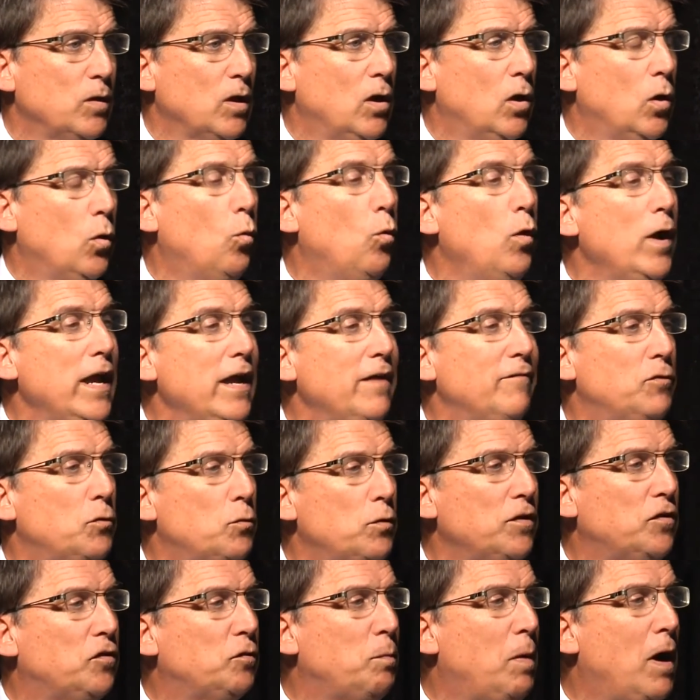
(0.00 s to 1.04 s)
We have a
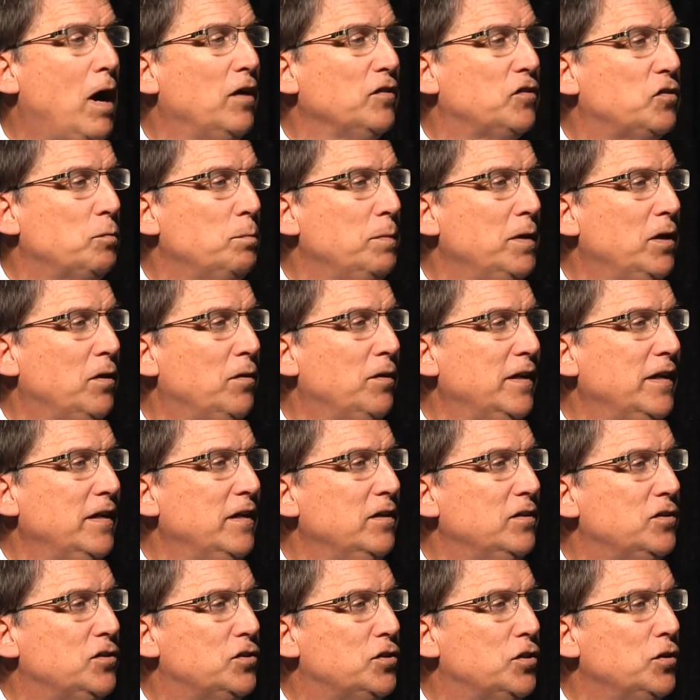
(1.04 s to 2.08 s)
responsibility
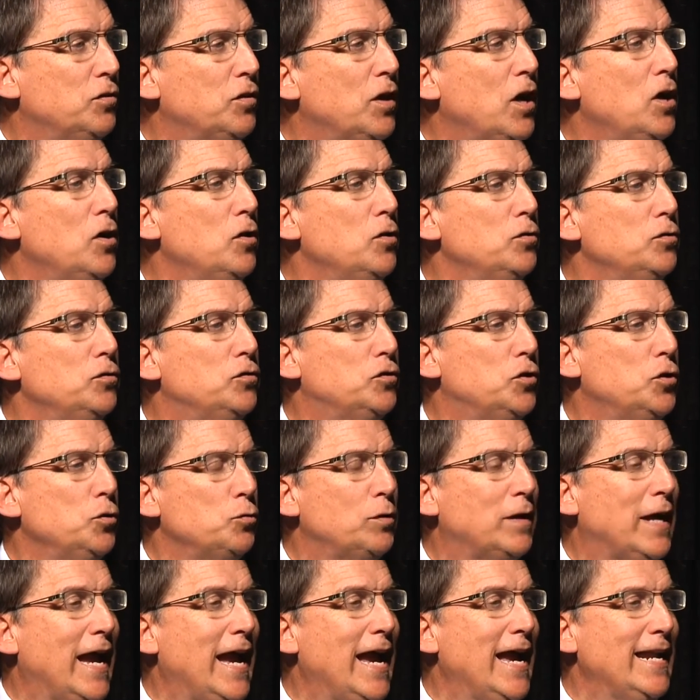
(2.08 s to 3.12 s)
to those who
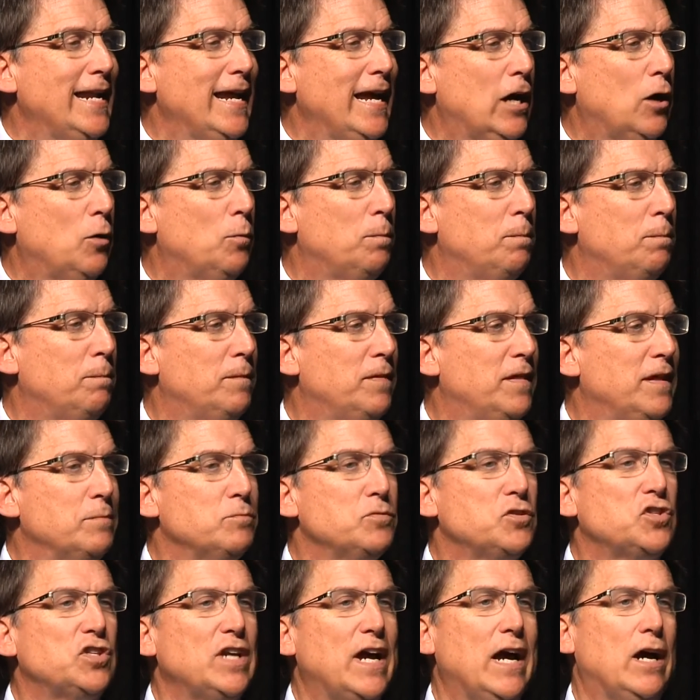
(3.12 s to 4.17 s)
can't help
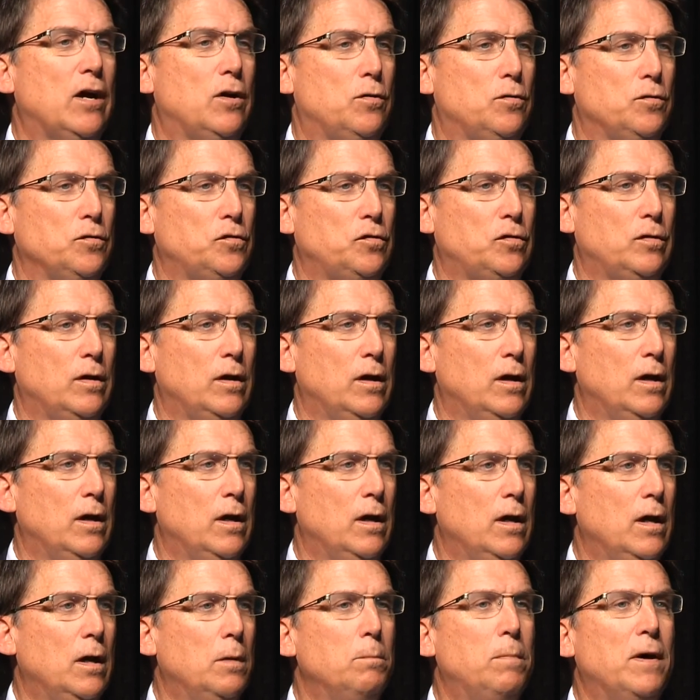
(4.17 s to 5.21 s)
themselves,
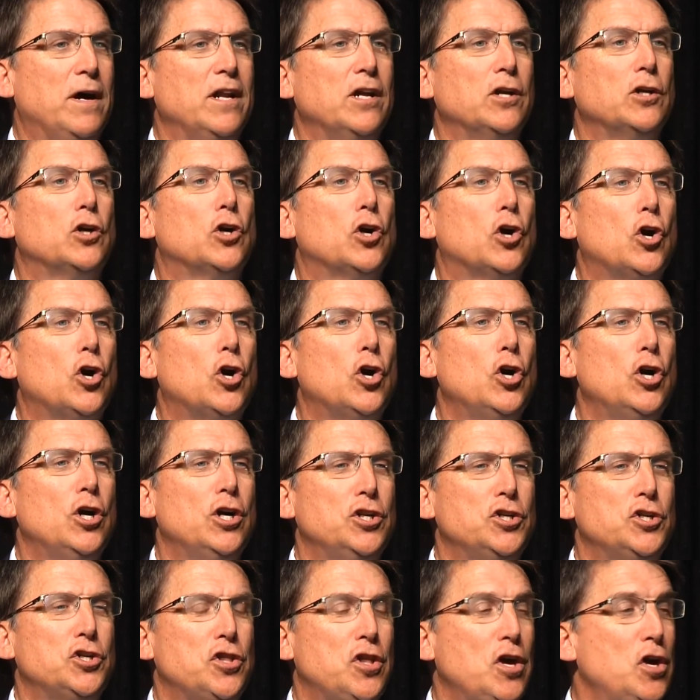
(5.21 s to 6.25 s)
but
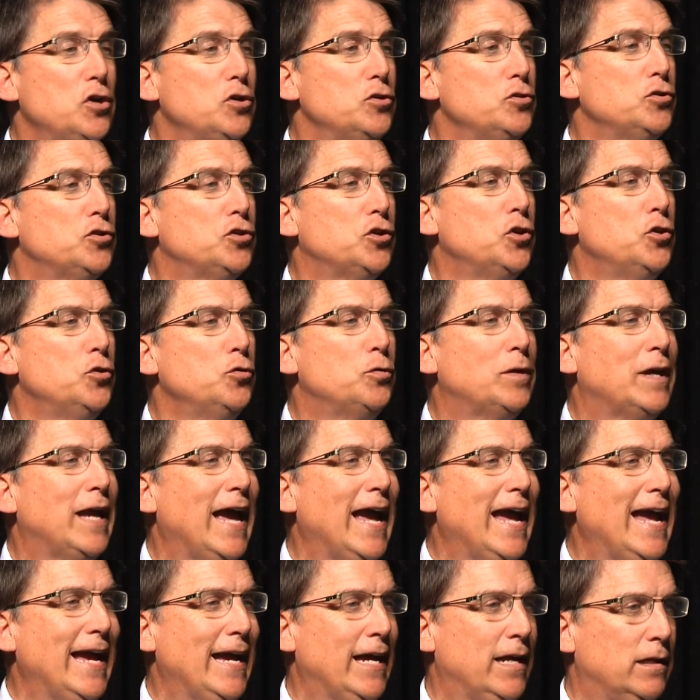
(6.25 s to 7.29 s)
encourage those who
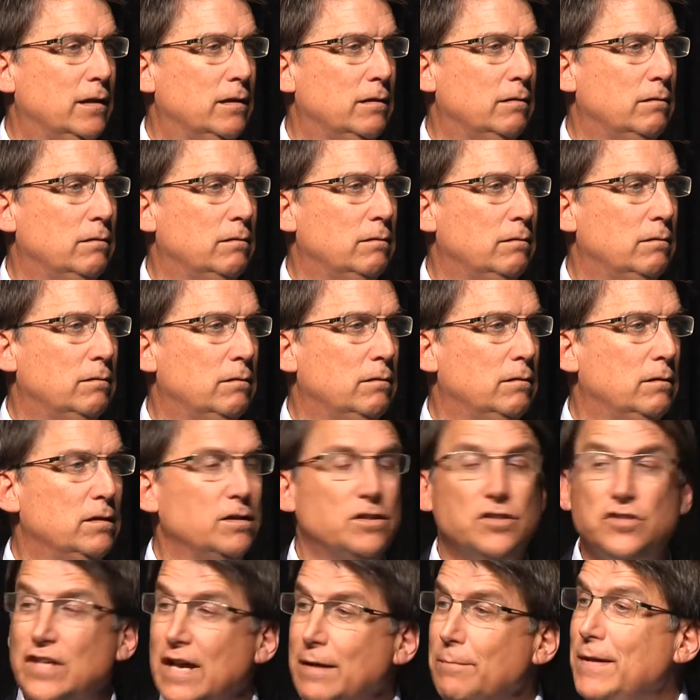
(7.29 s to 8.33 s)
can.
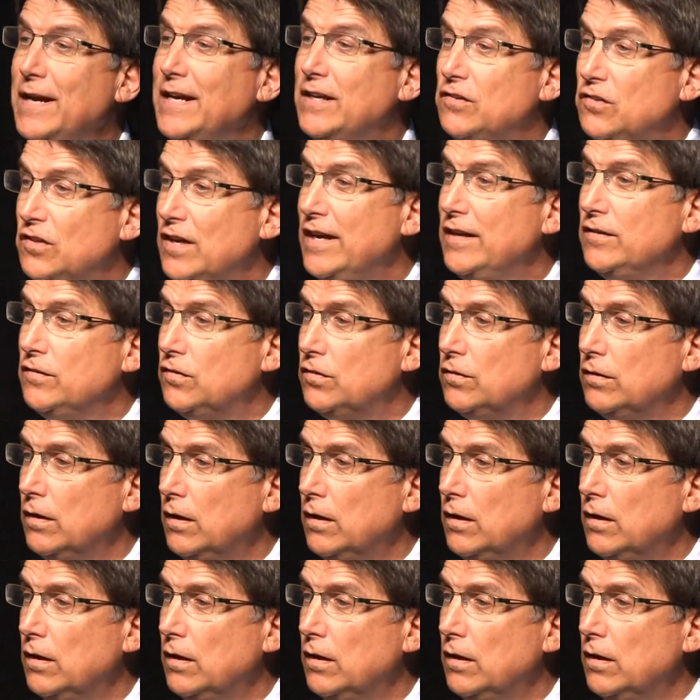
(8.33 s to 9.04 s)
Does that make sense?